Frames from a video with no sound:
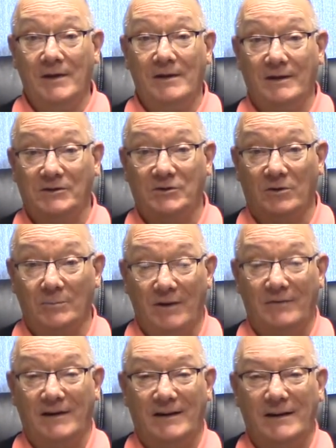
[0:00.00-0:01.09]
it's going to be
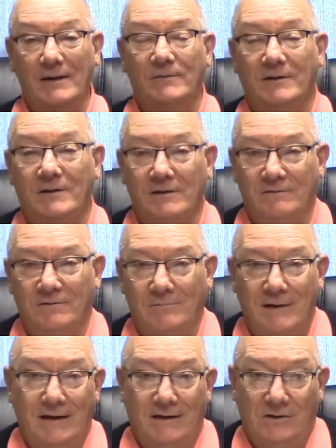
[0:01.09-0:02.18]
very difficult for
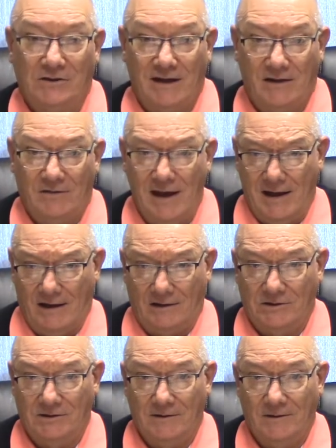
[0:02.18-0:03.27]
me to say thanks.